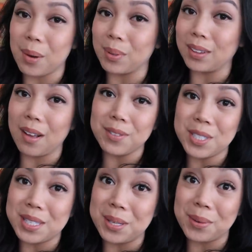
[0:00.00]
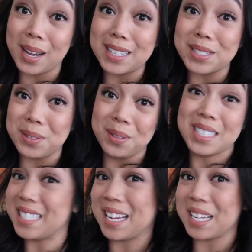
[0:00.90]
I would love to see you guys do
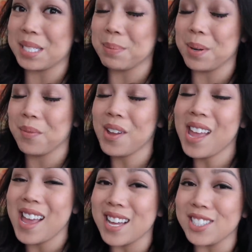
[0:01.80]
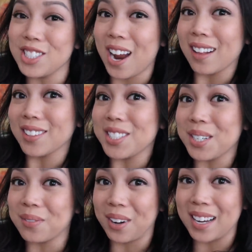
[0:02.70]
this dance move and challenge
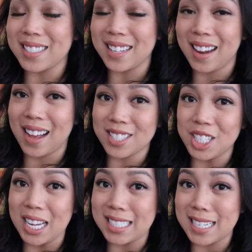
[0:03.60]
your friends and hashtag